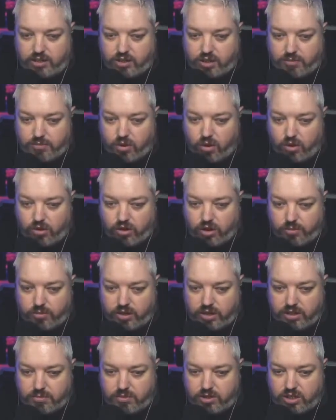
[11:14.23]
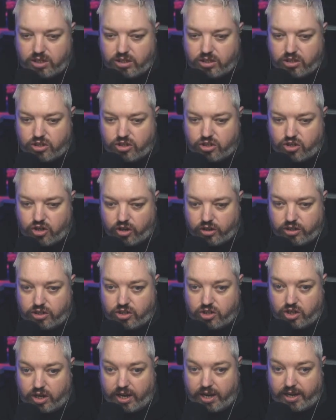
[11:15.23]
So I'm not going to upgrade the machines
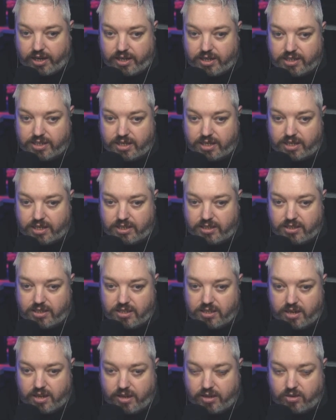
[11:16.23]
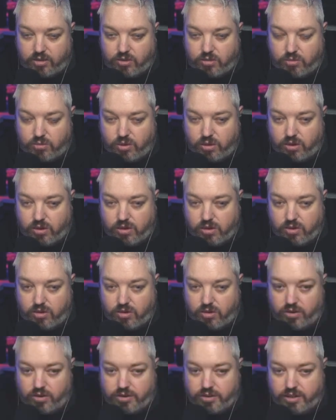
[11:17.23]
just yet because I need to now work
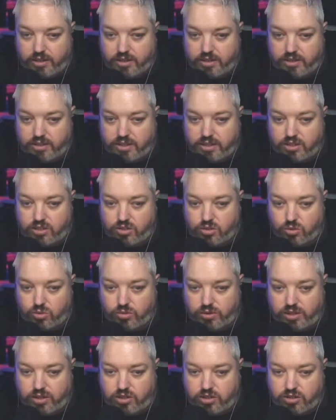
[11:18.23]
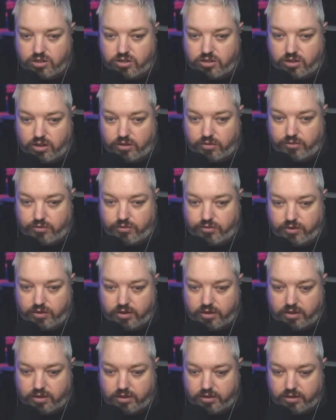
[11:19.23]
on the storage and stuff,
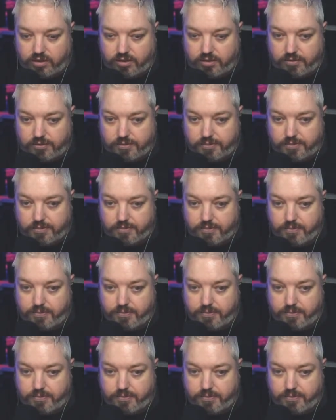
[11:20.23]
and